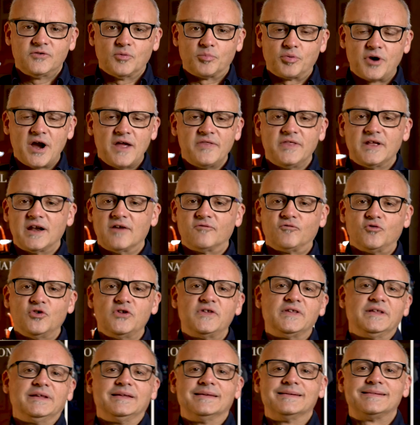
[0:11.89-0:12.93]
It's a brand that I've
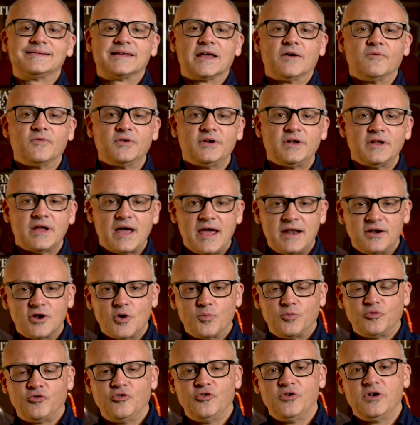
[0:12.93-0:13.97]
recently discovered. I had an
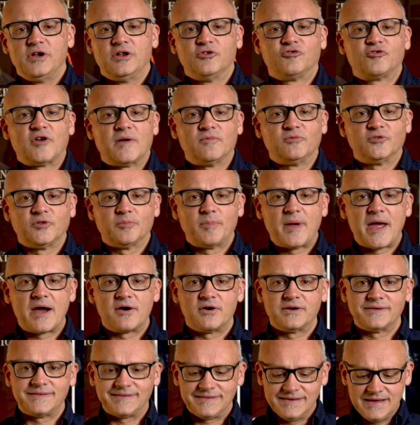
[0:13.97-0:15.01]
opportunity to travel to
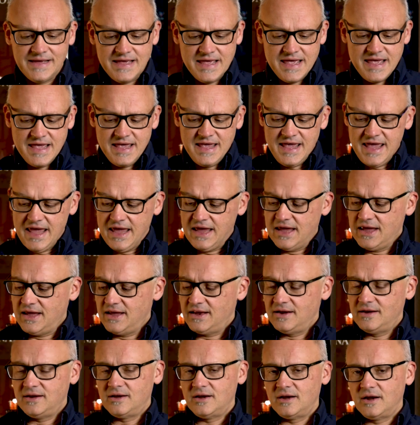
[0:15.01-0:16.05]
Paris
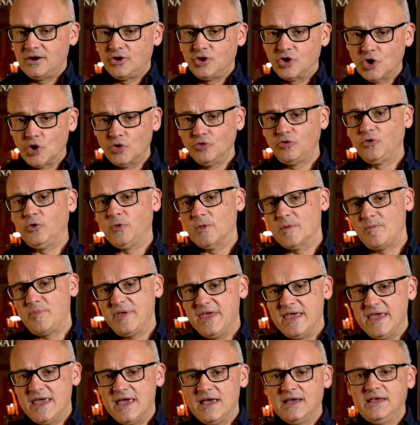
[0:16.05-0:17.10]
and go to the
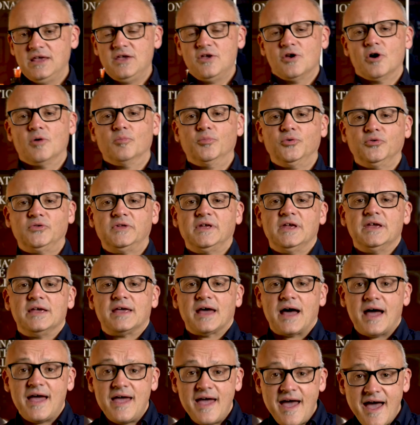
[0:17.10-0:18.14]
Pierre Guillaume
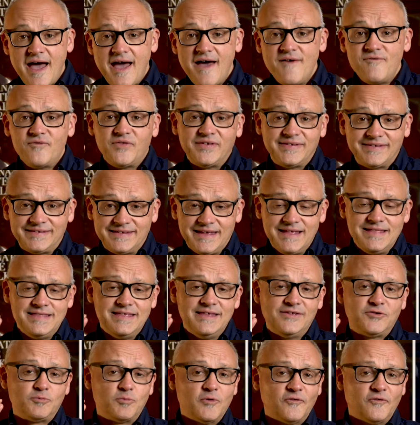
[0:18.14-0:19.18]
boutique. I have said this